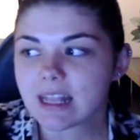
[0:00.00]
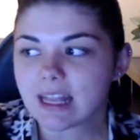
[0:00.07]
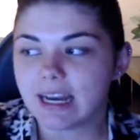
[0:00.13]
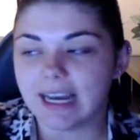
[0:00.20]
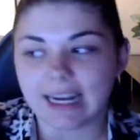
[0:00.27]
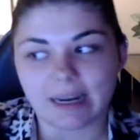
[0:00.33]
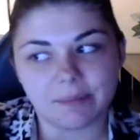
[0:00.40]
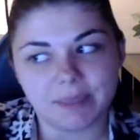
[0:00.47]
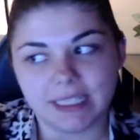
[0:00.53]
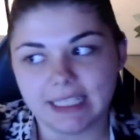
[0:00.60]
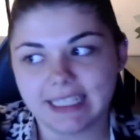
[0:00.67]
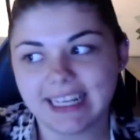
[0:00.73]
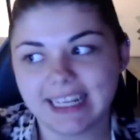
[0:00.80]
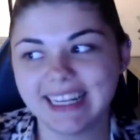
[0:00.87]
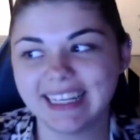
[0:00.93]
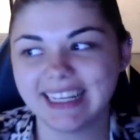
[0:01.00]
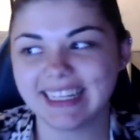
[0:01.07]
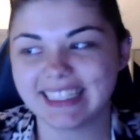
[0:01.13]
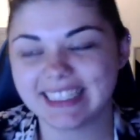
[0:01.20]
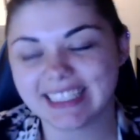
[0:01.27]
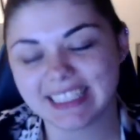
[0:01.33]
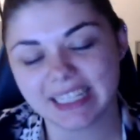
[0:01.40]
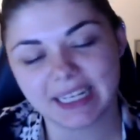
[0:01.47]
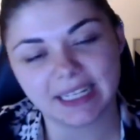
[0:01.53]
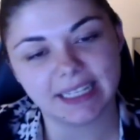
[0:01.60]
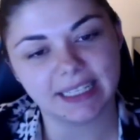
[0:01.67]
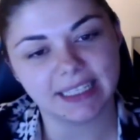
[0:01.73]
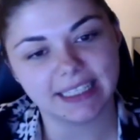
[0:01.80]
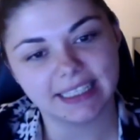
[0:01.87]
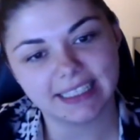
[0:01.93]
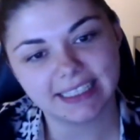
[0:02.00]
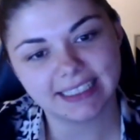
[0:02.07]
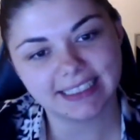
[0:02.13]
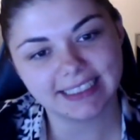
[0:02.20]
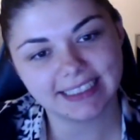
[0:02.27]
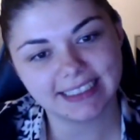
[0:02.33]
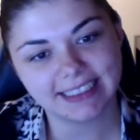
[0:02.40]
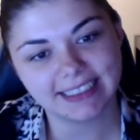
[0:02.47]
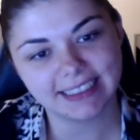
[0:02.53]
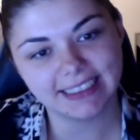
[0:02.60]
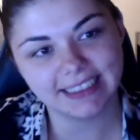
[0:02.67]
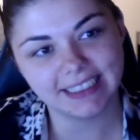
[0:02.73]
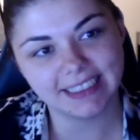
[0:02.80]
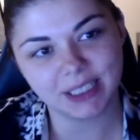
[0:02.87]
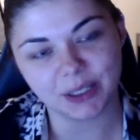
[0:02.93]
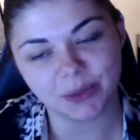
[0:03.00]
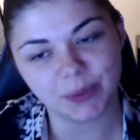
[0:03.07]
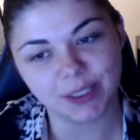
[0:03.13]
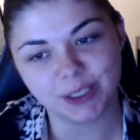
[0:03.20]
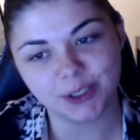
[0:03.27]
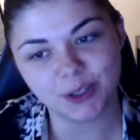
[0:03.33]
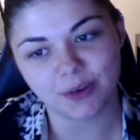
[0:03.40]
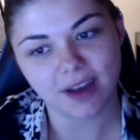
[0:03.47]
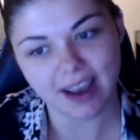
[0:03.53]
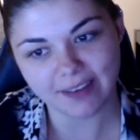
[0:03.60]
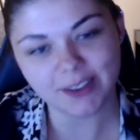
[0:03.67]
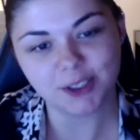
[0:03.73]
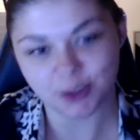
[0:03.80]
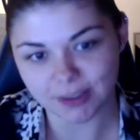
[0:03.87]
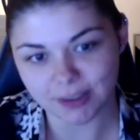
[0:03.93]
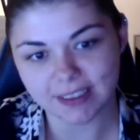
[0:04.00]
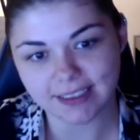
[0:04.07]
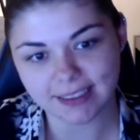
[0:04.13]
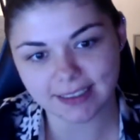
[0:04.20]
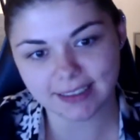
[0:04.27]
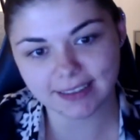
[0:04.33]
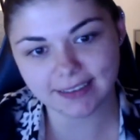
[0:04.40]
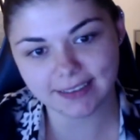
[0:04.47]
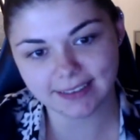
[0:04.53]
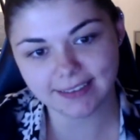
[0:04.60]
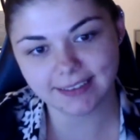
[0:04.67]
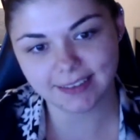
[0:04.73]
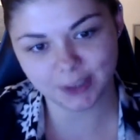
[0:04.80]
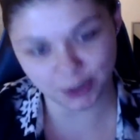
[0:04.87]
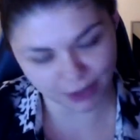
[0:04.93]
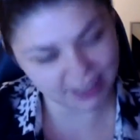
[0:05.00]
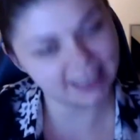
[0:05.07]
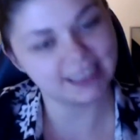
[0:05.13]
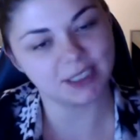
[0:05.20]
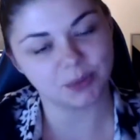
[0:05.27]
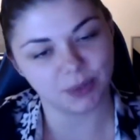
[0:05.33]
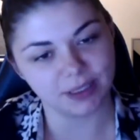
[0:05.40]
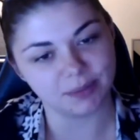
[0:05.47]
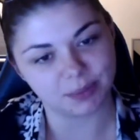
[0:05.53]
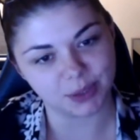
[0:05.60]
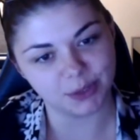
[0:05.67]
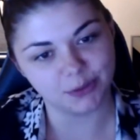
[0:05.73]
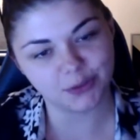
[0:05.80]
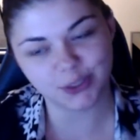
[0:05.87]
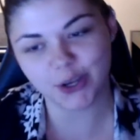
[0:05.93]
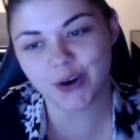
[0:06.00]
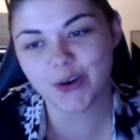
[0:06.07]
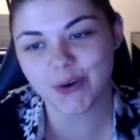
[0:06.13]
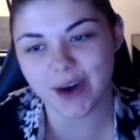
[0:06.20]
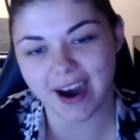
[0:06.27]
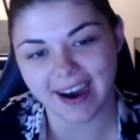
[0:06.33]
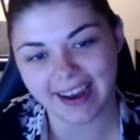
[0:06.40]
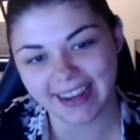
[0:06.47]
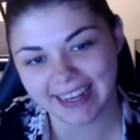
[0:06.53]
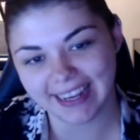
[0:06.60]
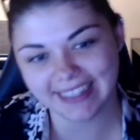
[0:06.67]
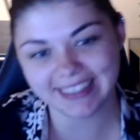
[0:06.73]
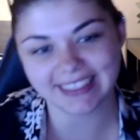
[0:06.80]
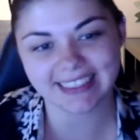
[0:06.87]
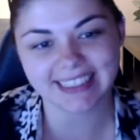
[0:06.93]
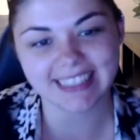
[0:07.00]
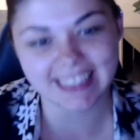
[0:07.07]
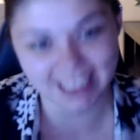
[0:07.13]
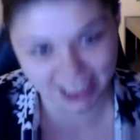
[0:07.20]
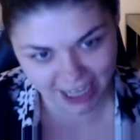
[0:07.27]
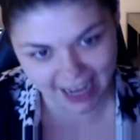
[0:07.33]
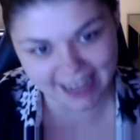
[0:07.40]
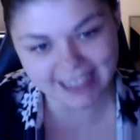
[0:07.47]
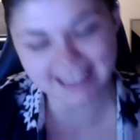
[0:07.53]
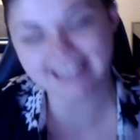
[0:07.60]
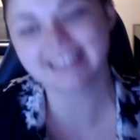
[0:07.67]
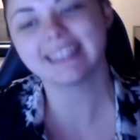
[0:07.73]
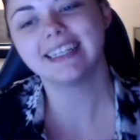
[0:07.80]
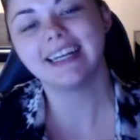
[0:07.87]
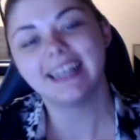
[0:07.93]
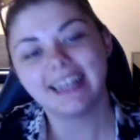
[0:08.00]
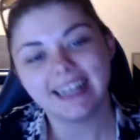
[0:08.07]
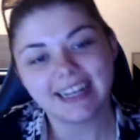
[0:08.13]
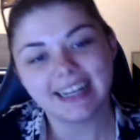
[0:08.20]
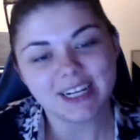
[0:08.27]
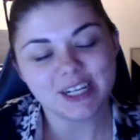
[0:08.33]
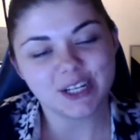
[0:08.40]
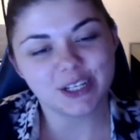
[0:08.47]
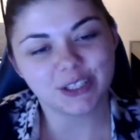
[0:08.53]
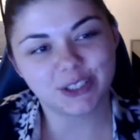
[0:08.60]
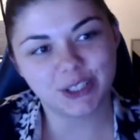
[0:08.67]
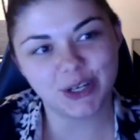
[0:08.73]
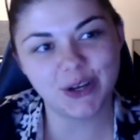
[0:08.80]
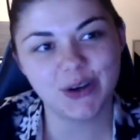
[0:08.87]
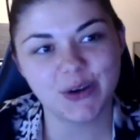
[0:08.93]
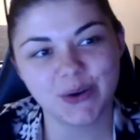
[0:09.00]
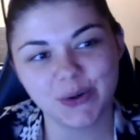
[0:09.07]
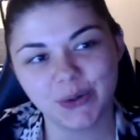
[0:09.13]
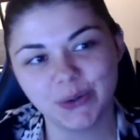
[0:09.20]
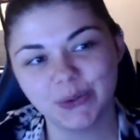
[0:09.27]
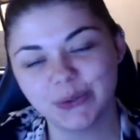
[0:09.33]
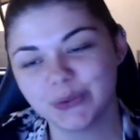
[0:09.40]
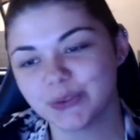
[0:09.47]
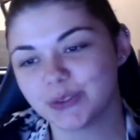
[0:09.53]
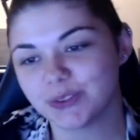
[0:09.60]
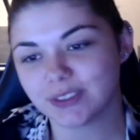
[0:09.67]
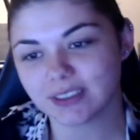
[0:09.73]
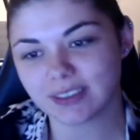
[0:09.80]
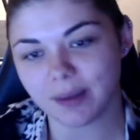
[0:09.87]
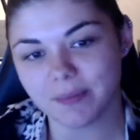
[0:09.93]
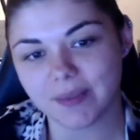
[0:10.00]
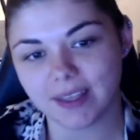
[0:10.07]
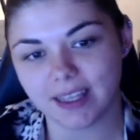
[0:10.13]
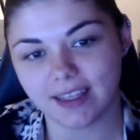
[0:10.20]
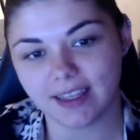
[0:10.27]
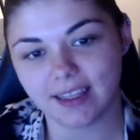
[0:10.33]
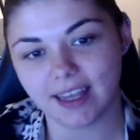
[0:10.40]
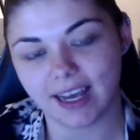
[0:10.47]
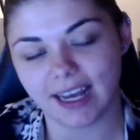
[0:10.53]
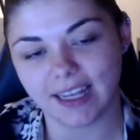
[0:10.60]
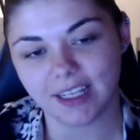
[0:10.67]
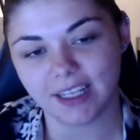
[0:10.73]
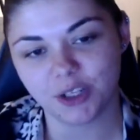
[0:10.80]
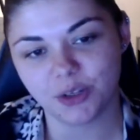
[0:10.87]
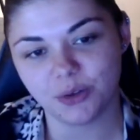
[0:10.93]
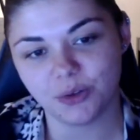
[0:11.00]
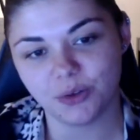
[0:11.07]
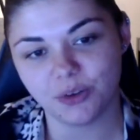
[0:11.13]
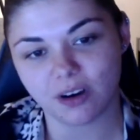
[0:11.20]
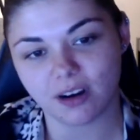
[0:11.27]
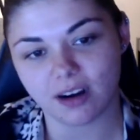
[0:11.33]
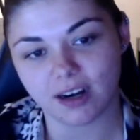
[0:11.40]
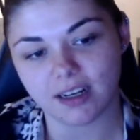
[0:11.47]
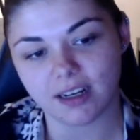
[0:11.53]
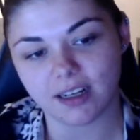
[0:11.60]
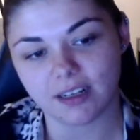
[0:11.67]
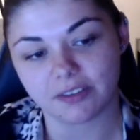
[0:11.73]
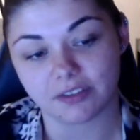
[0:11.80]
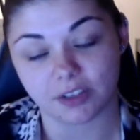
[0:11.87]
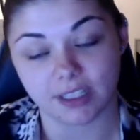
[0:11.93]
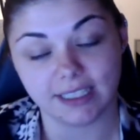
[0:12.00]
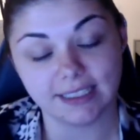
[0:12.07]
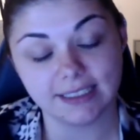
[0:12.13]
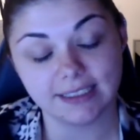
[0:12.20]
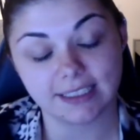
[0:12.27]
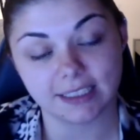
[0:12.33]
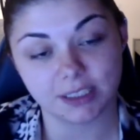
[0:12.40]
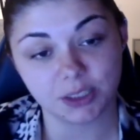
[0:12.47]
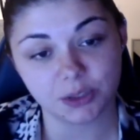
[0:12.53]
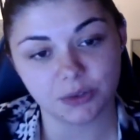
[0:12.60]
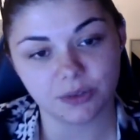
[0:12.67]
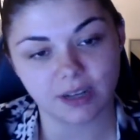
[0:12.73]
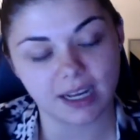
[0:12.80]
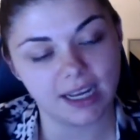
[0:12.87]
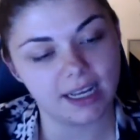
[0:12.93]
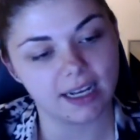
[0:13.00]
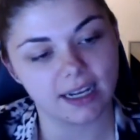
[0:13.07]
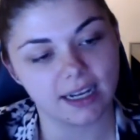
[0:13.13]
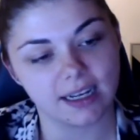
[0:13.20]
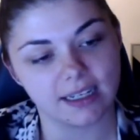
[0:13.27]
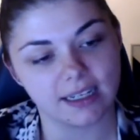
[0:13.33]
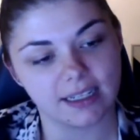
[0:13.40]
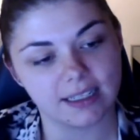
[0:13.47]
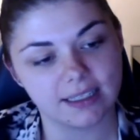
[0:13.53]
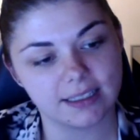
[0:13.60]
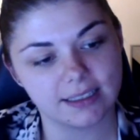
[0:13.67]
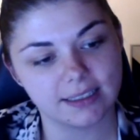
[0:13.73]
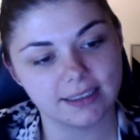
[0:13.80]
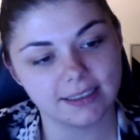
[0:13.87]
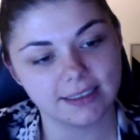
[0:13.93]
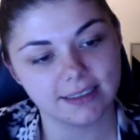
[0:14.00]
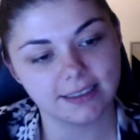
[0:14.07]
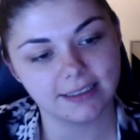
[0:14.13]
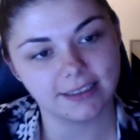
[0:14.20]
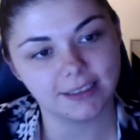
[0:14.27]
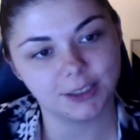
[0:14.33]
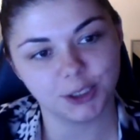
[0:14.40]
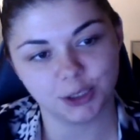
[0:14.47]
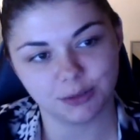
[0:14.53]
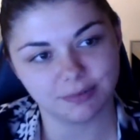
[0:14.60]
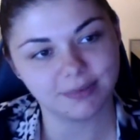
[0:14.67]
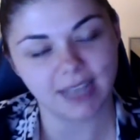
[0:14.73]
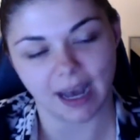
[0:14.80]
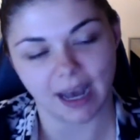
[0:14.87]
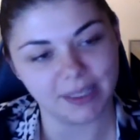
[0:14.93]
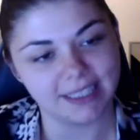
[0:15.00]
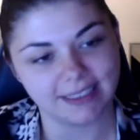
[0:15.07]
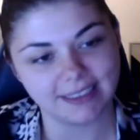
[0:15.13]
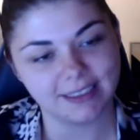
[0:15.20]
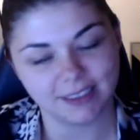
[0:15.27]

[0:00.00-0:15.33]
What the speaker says: And I mean, it's you know, when you don't have a choice, your English will improve. So I suggest do something that you are afraid to do, and I mean,